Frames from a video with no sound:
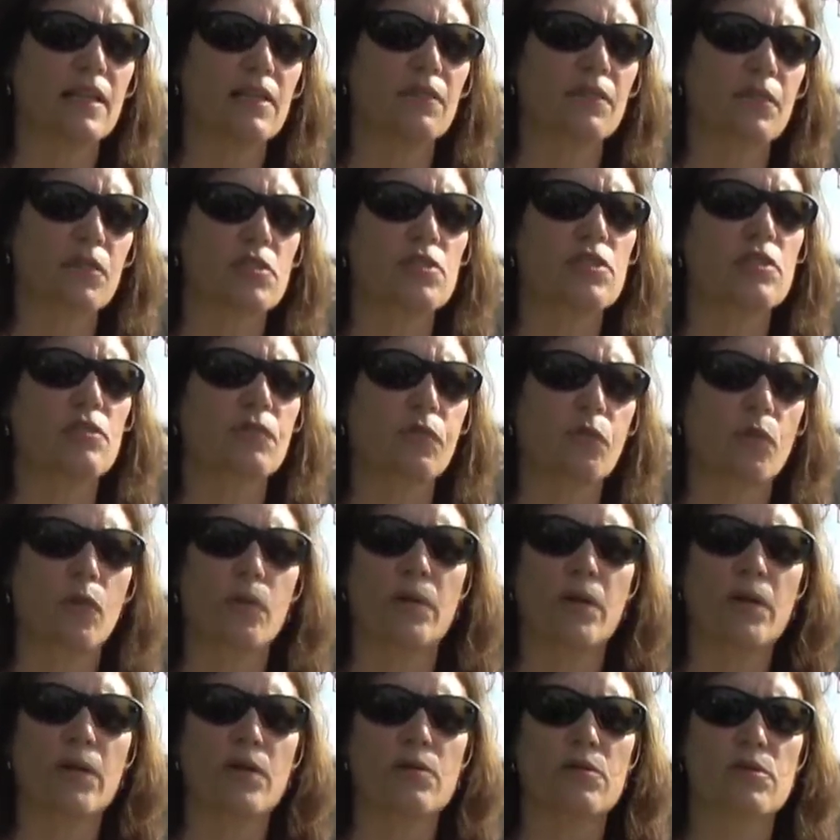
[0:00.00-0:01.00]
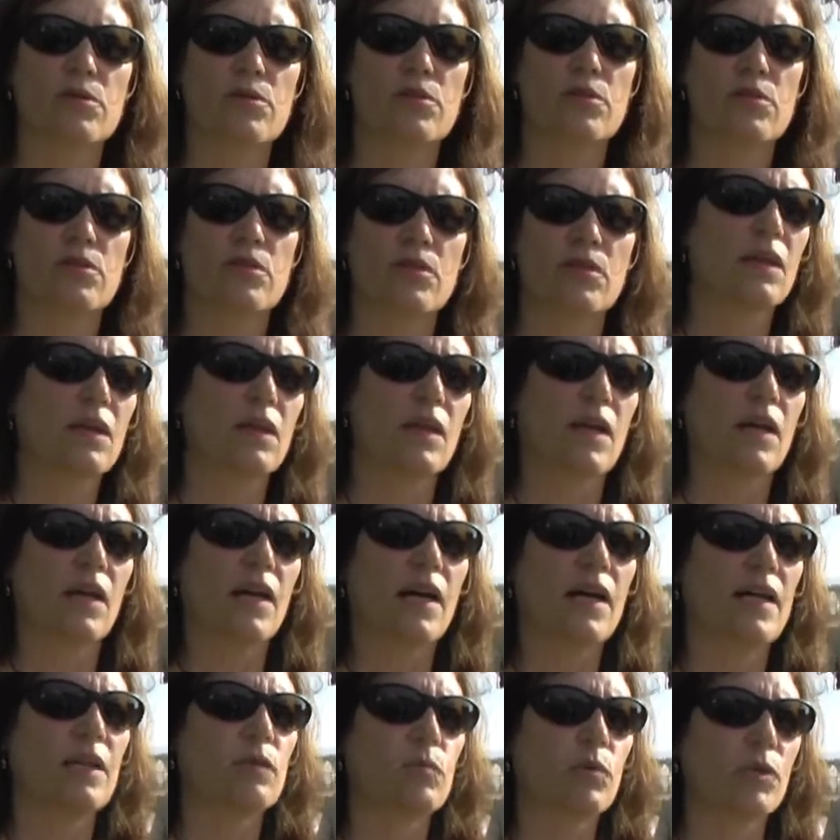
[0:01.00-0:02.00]
first and foremost.
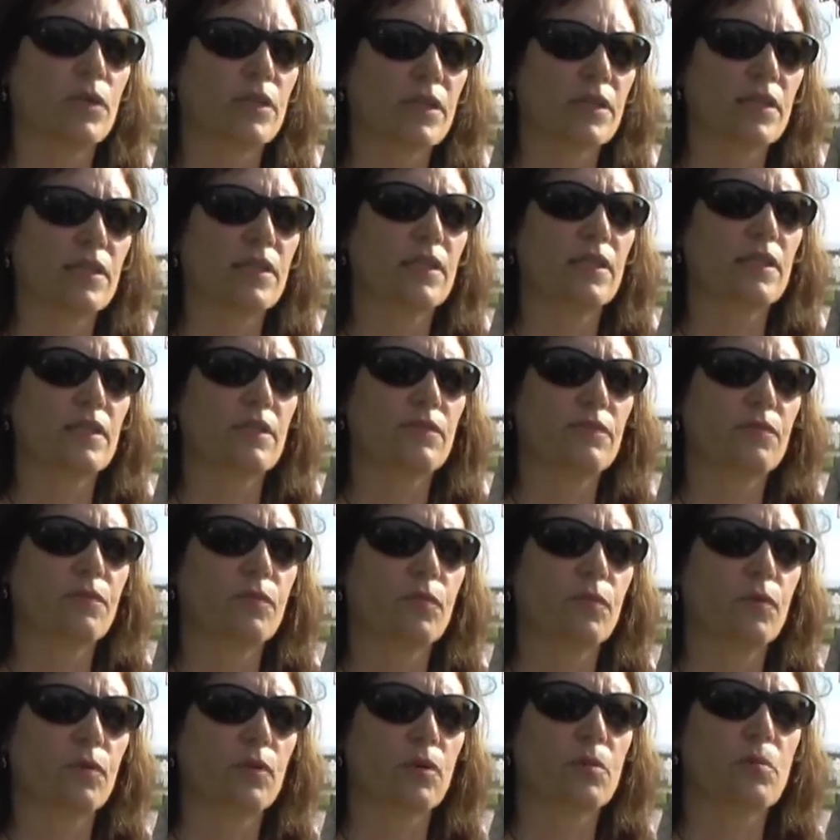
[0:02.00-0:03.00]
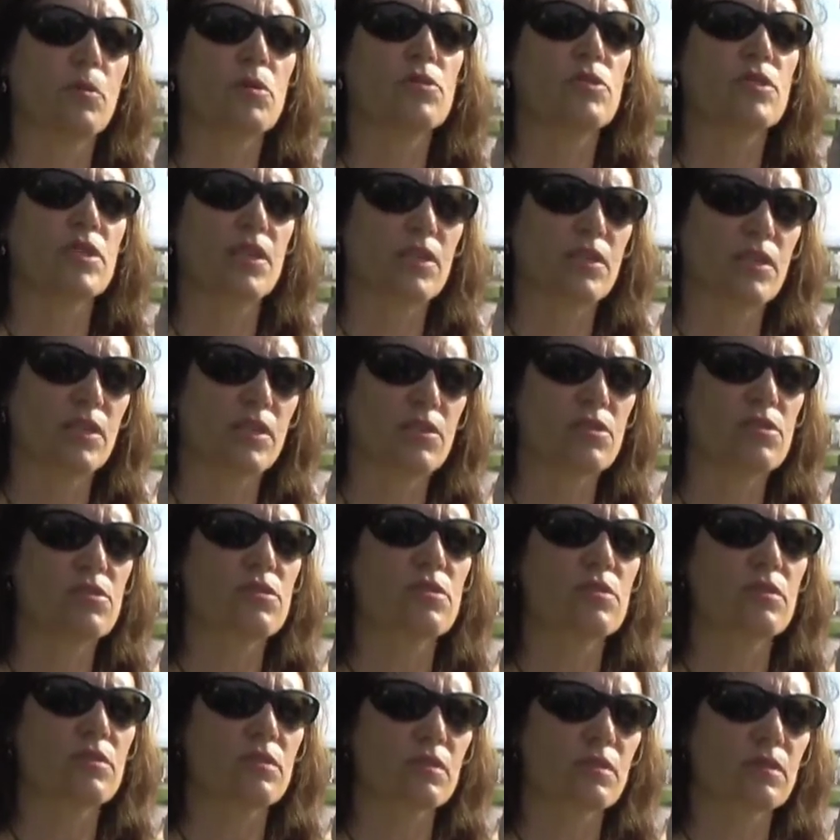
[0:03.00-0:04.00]
I had worked here for almost 10
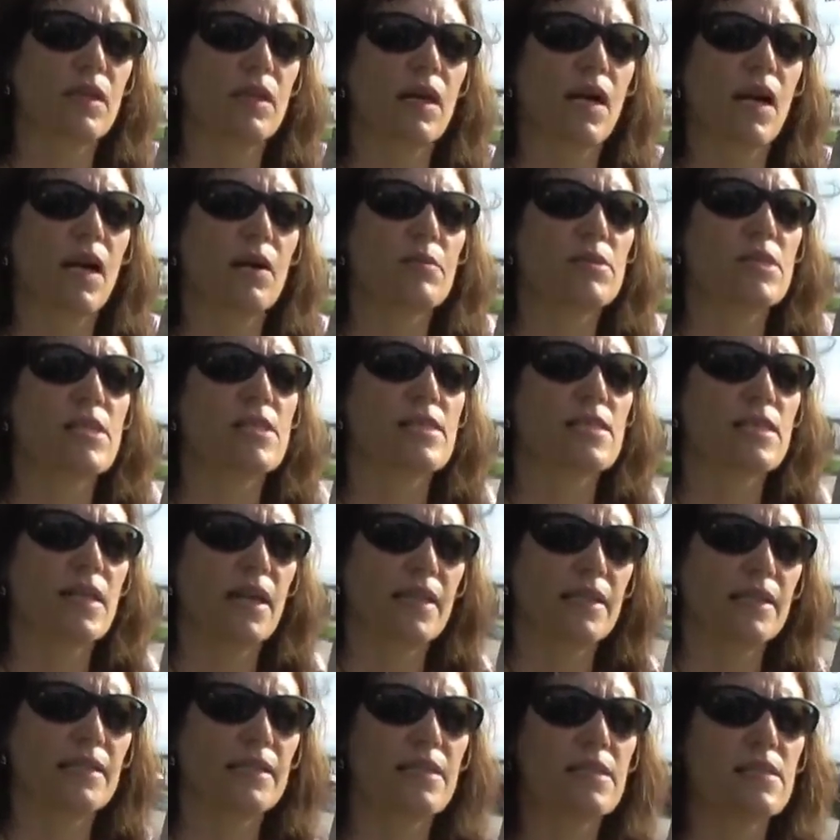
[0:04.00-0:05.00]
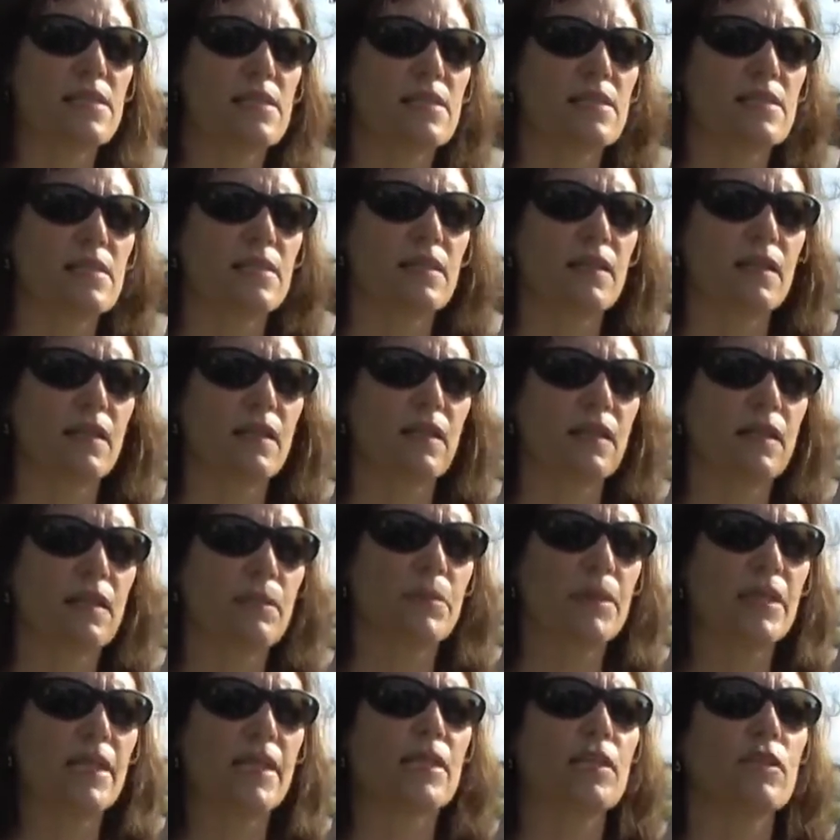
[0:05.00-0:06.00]
years. I was a scientist, uh, a
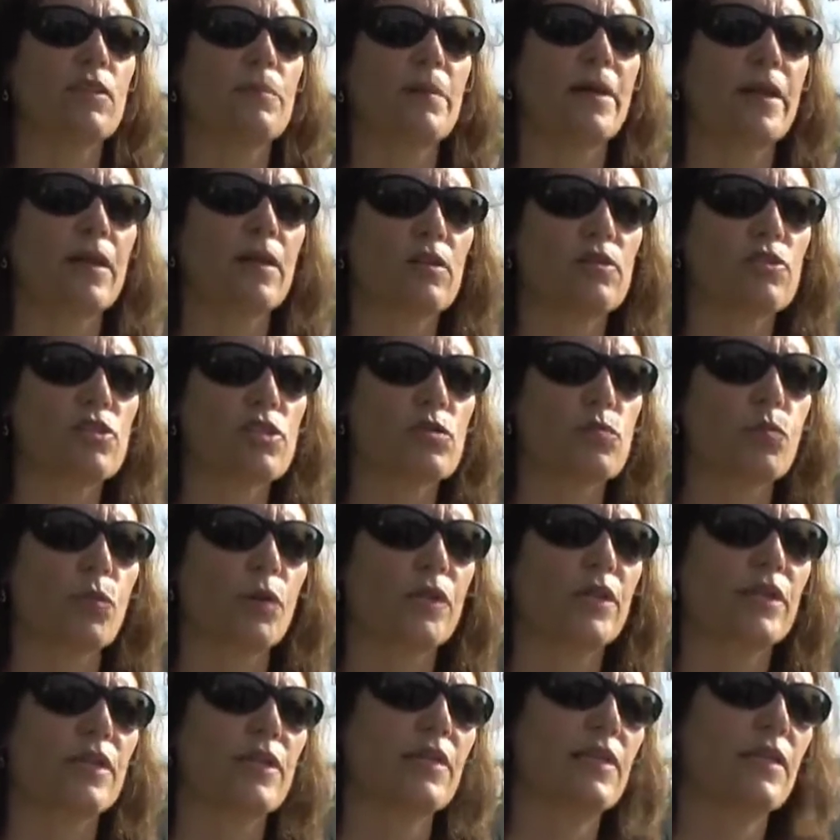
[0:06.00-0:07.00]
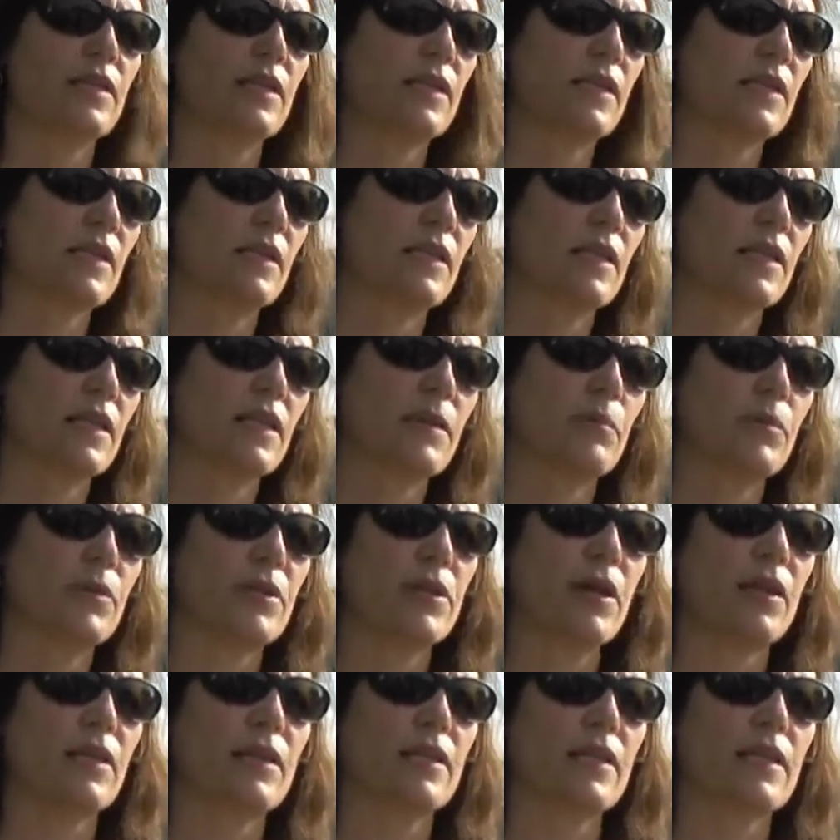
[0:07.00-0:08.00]
molecular biologist working in an
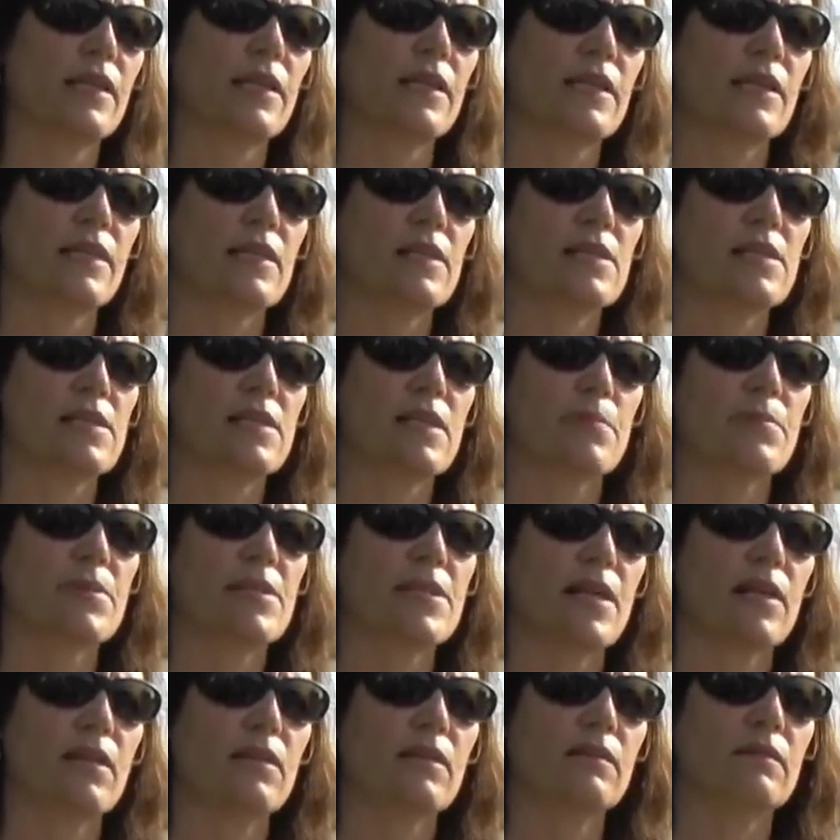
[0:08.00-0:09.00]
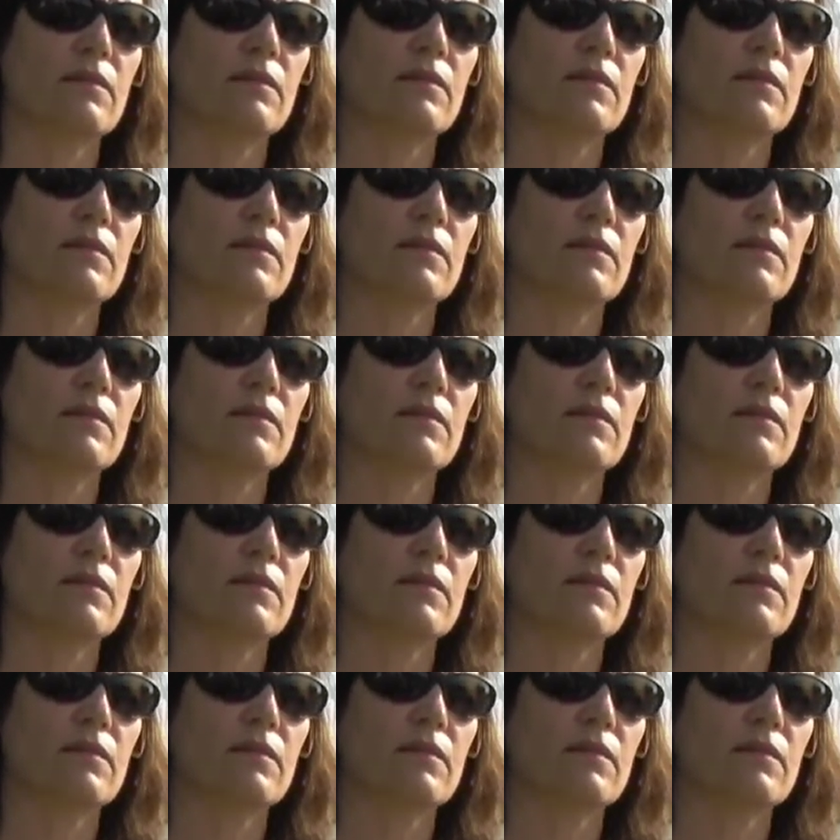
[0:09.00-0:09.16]
embryonic stem cell